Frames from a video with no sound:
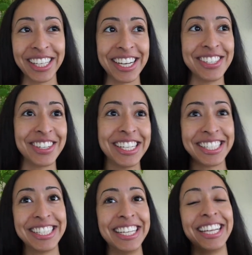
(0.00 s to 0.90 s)
I
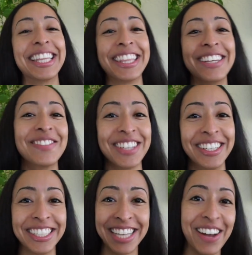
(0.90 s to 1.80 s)
started singing the theme
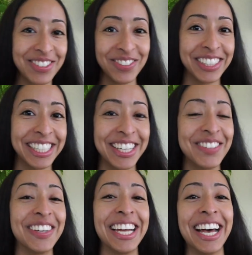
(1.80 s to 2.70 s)
song to Captain Planet in
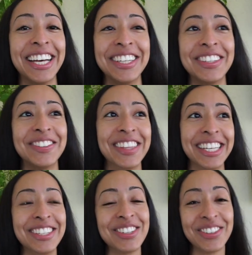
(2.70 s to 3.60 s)
my head when the
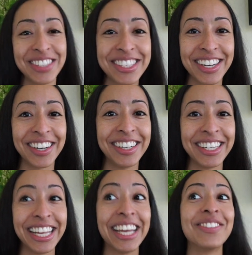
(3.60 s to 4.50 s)
intro would
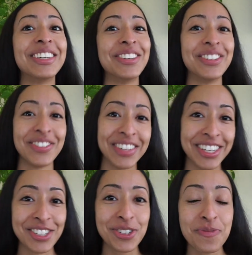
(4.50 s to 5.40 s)
start and when it would
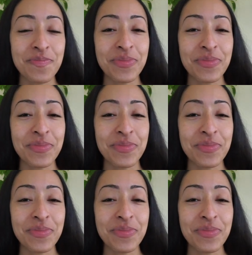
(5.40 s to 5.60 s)
finish.